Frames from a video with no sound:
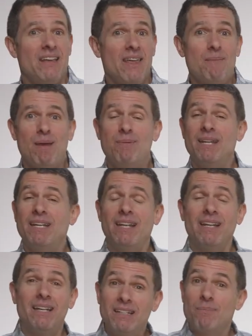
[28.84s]
They
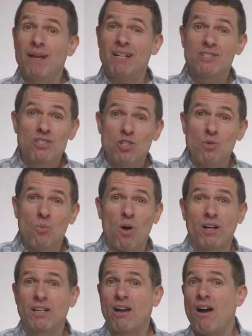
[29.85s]
need to be on Zoom
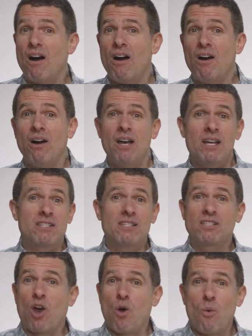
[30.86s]
one call,
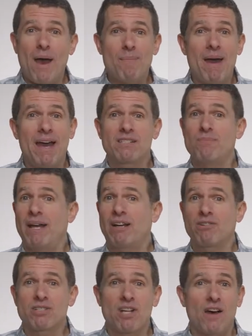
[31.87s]
Cisco WebEx,
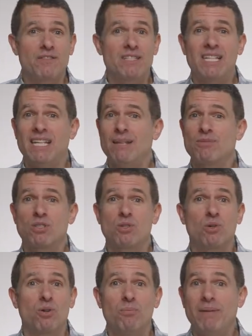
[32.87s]
Microsoft Teams,
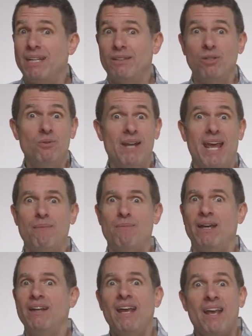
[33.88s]
Google Meet, you name
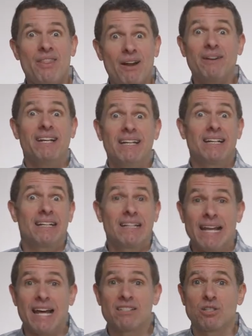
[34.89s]
it, they're needing to
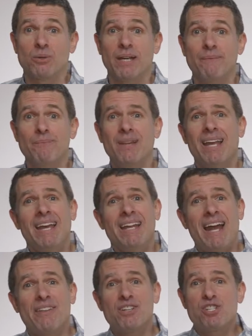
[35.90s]
connect to it.
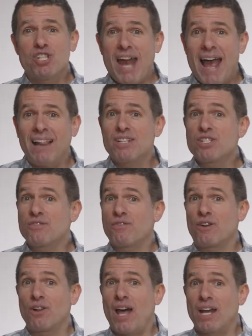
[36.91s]
Now, the challenge
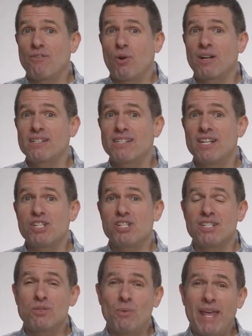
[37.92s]
for a lot of
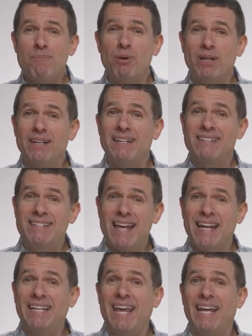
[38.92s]
organizations is when they put in a
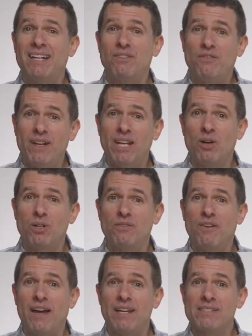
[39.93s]
dedicated video
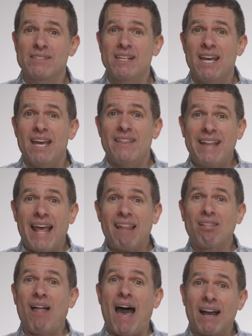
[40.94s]
device, that
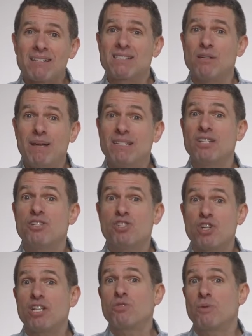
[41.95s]
locks them into
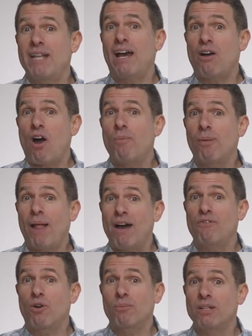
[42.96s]
just what that call
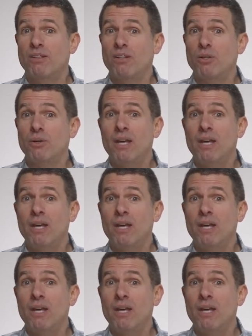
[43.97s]
platform can do.